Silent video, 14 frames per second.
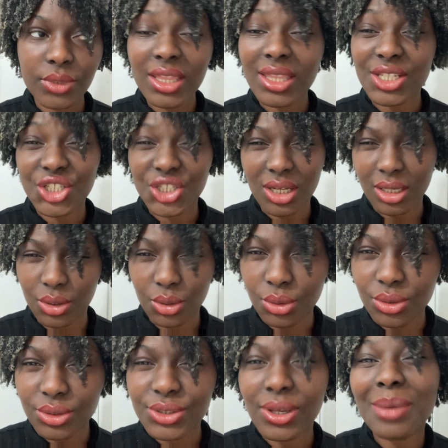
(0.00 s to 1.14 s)
this gel at all,
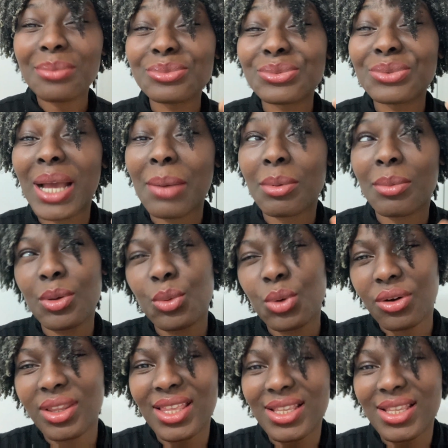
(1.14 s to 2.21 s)
so I'm a bit worried that